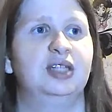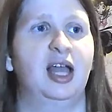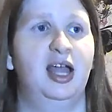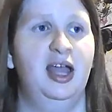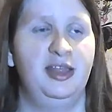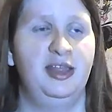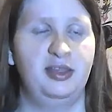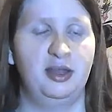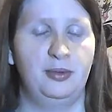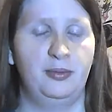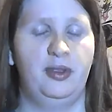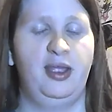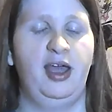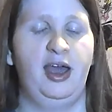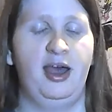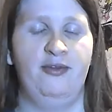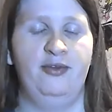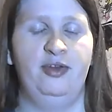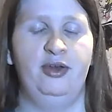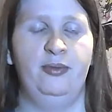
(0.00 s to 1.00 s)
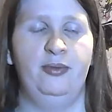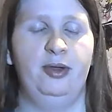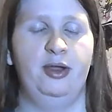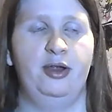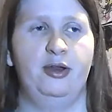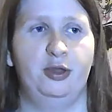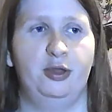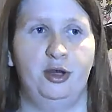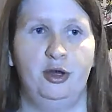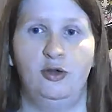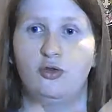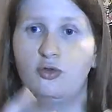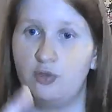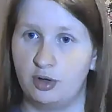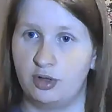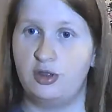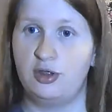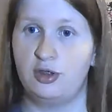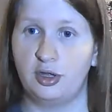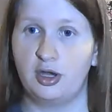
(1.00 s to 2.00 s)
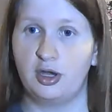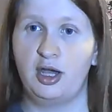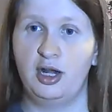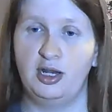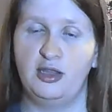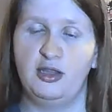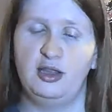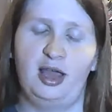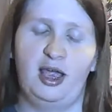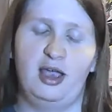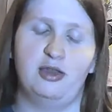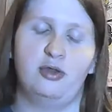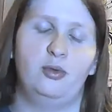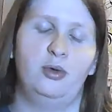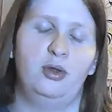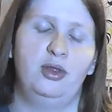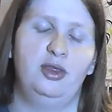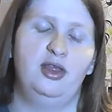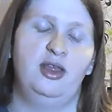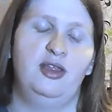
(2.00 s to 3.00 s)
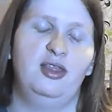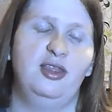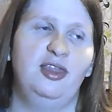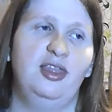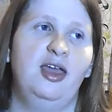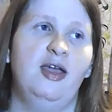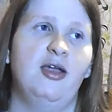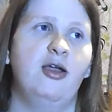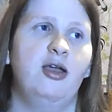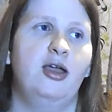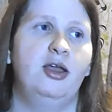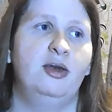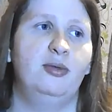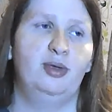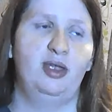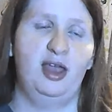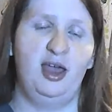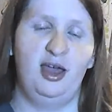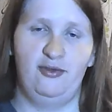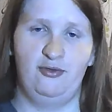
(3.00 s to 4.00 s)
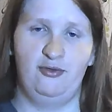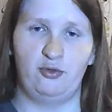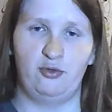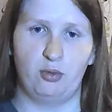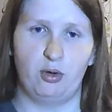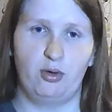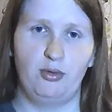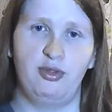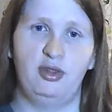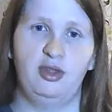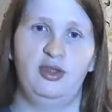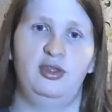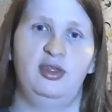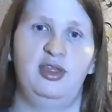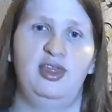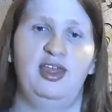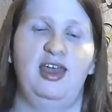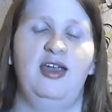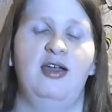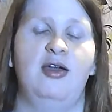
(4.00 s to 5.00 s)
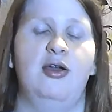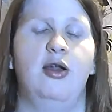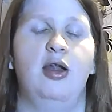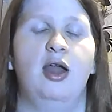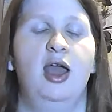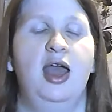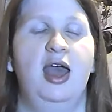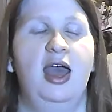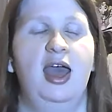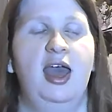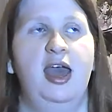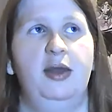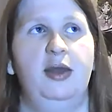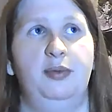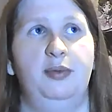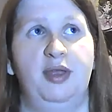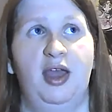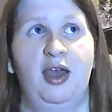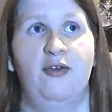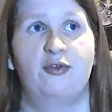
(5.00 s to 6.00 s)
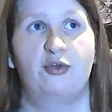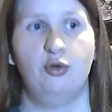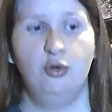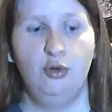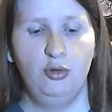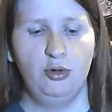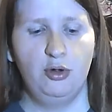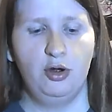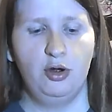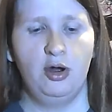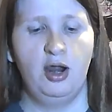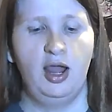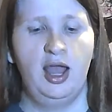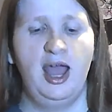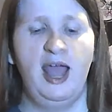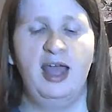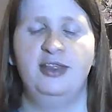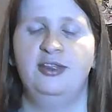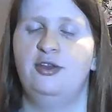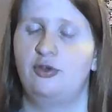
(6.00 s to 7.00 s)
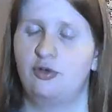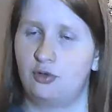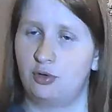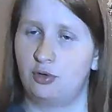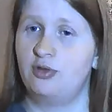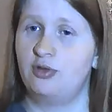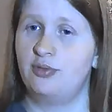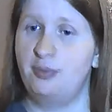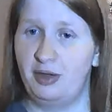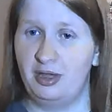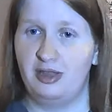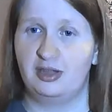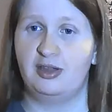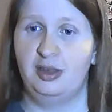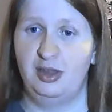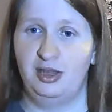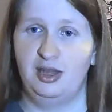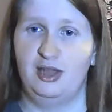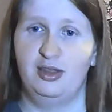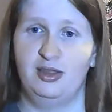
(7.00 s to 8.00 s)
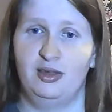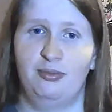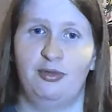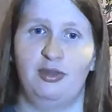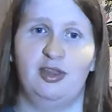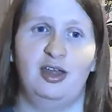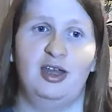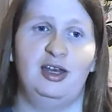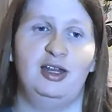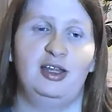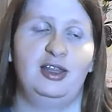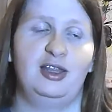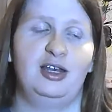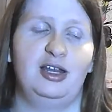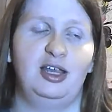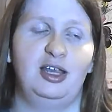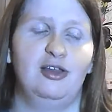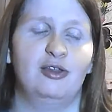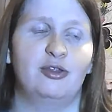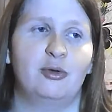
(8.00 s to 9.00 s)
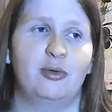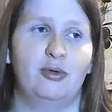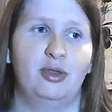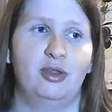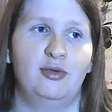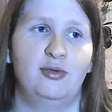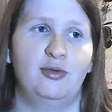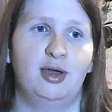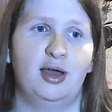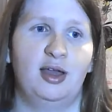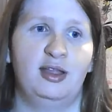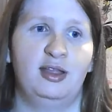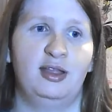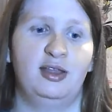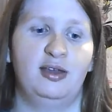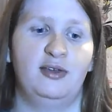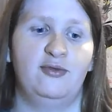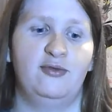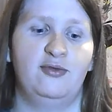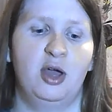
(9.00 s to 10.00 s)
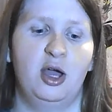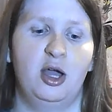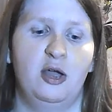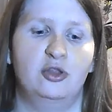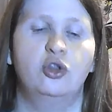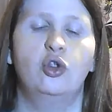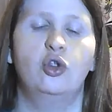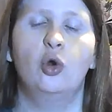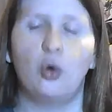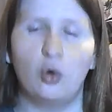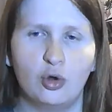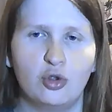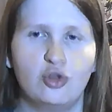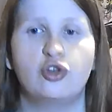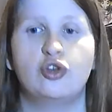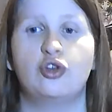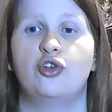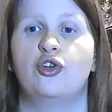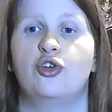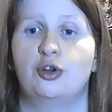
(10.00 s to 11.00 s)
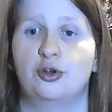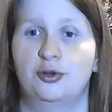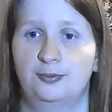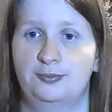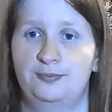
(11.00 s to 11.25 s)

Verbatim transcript: And then we have it where, you know, Grisha's kind of the last one that's there, and we have Gross is there, and we have Kruger, and then Gross basically ends up deciding that he's going to kind of torture